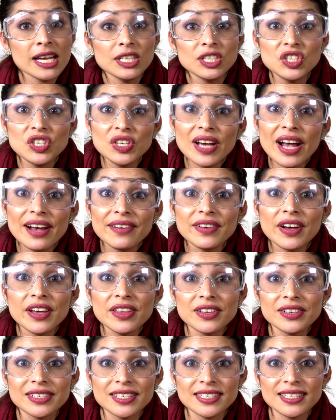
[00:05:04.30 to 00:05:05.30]
Do you have
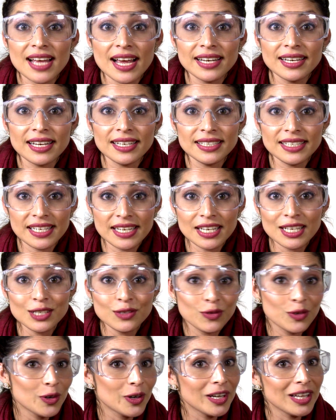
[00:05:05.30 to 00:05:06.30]
other design ideas
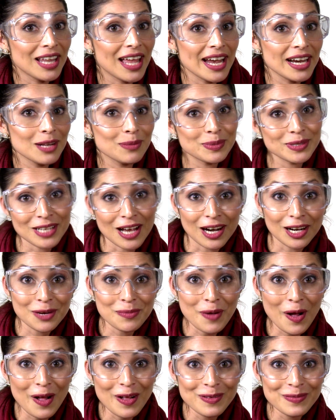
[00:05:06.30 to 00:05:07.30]
for a light up soccer
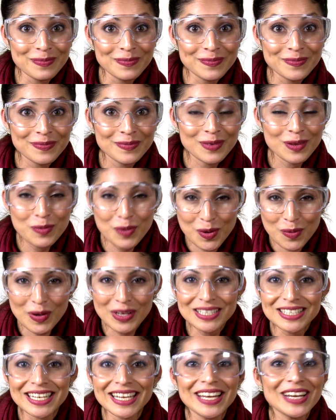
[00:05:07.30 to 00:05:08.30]
ball? We
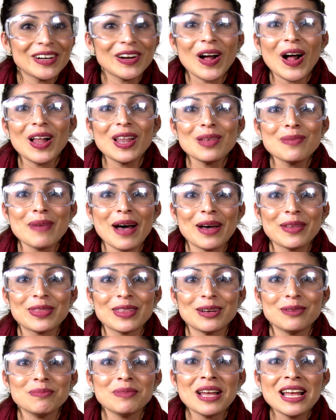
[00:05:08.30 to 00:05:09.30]
want to hear all about
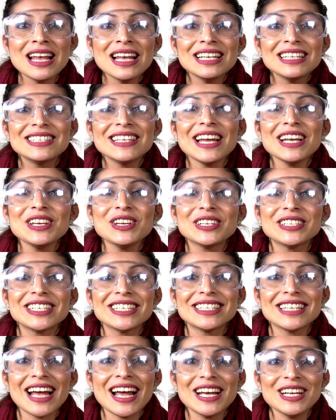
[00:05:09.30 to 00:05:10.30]
them. Send your
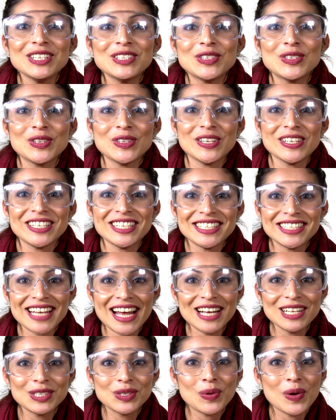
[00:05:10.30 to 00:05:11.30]
designs to the
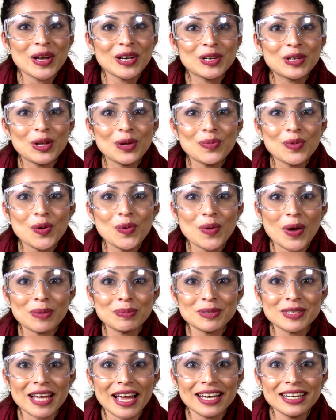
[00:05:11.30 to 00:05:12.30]
Design Squad Global
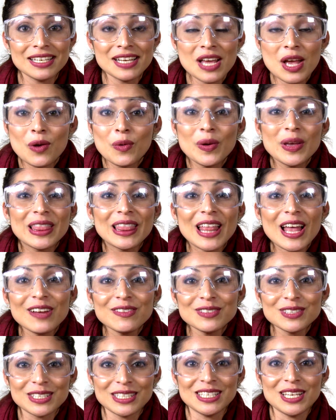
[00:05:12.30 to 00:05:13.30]
website. We'd
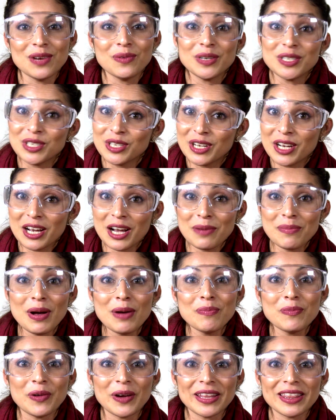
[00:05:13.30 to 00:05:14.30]
love to see what you could come
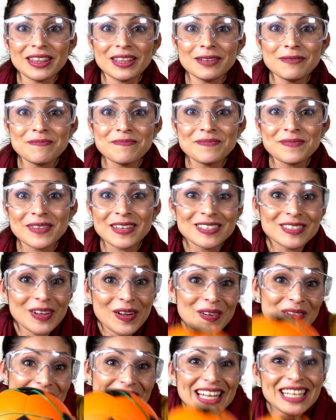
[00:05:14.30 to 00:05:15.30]
up with.
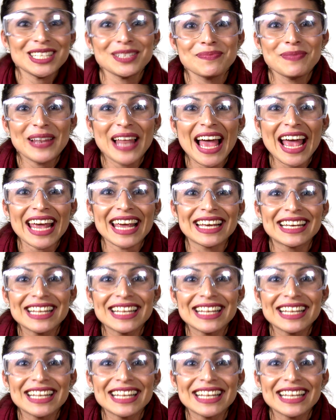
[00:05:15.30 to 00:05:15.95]
So let's play!